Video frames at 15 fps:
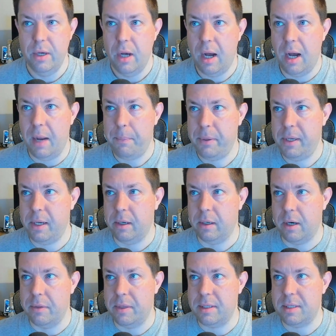Up here
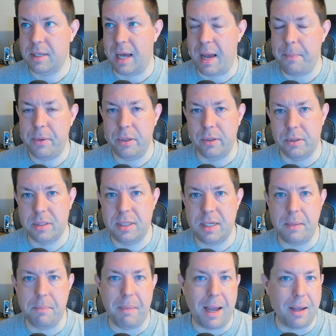on the top, you'll see
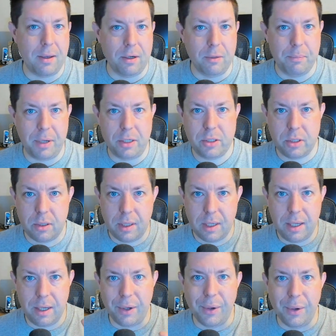my little picture.
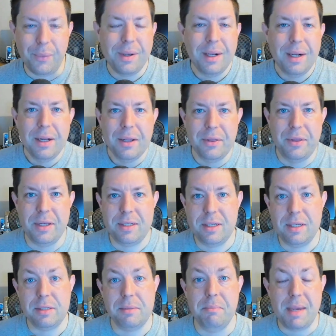Hello. This
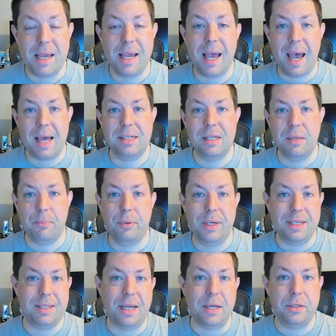is me as a
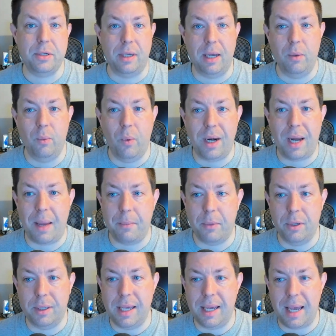presenter, and what I'm
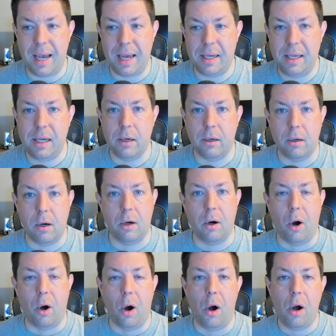looking at here are
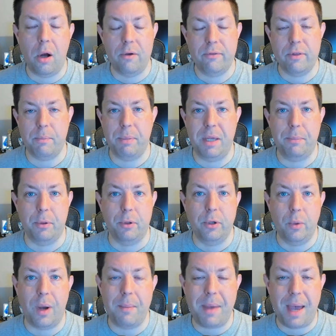all of the people who
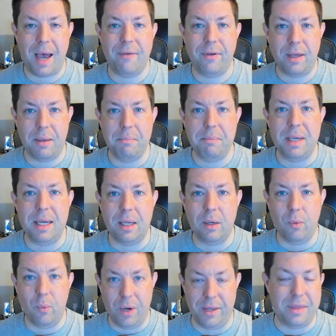I'm having a meeting
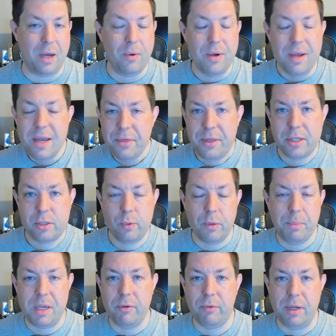with. Now, this will
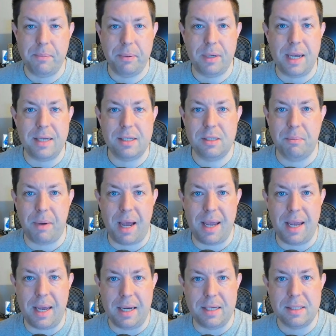be replaced by
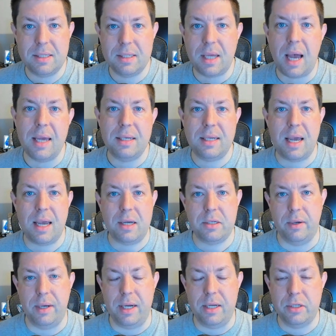any slide decks or
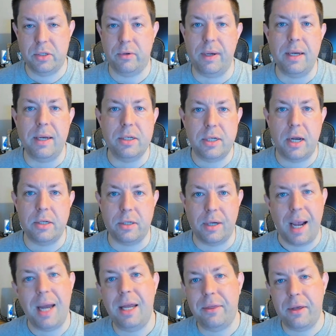any screen shares or
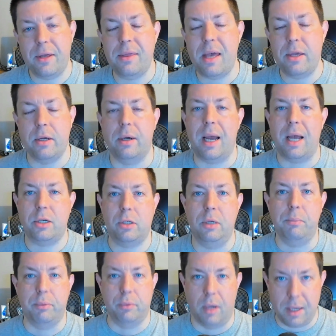anything that you're actually
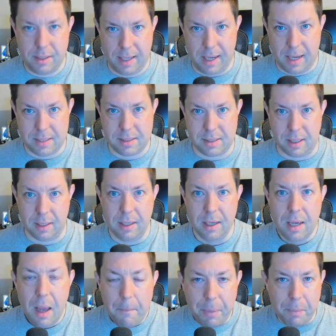broadcasting.
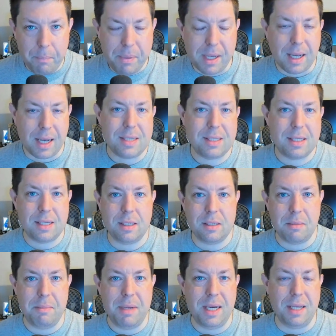But because this is a
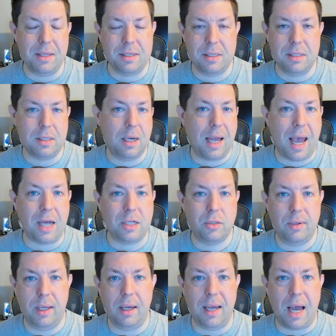meeting, this is going to actually
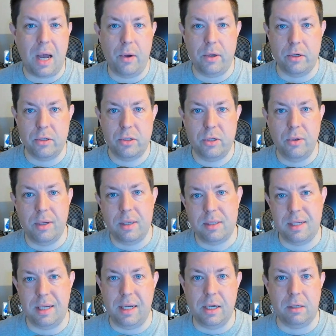allow your students to
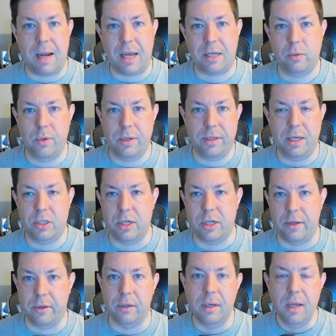interact with each
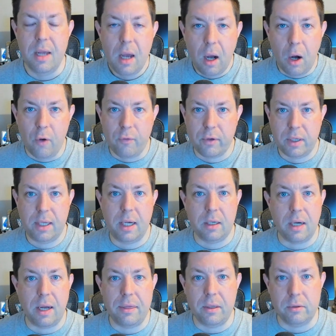other. Over here
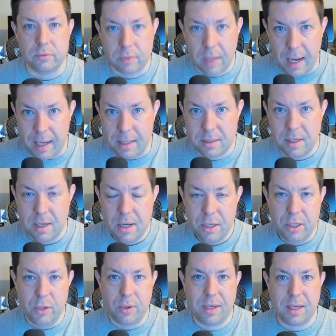on the right,
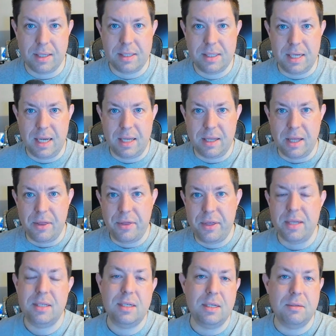you can see that
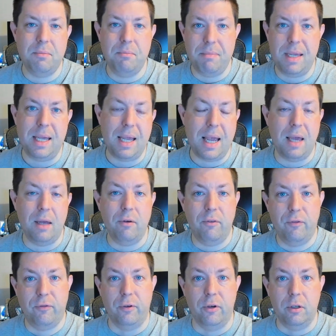this is me in
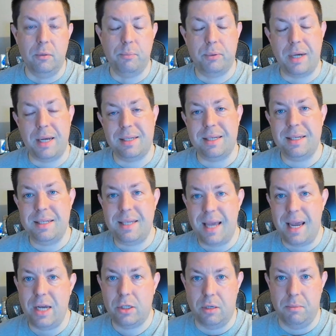full
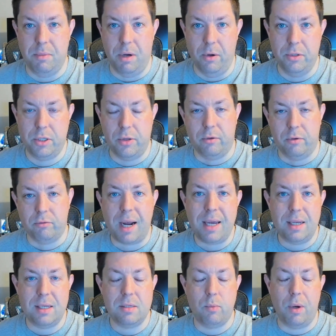presentation mode. So the right
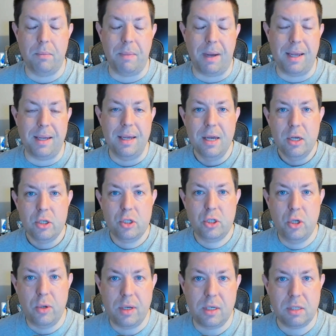is what my
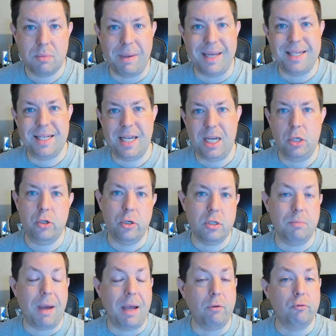students, my teachers,
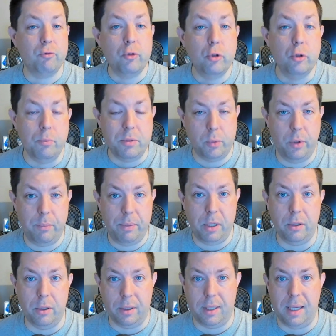my rooms would be
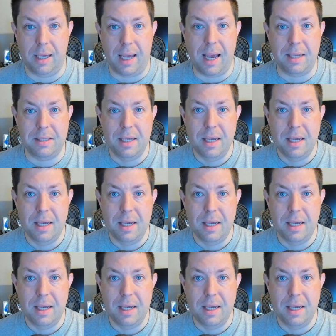looking at.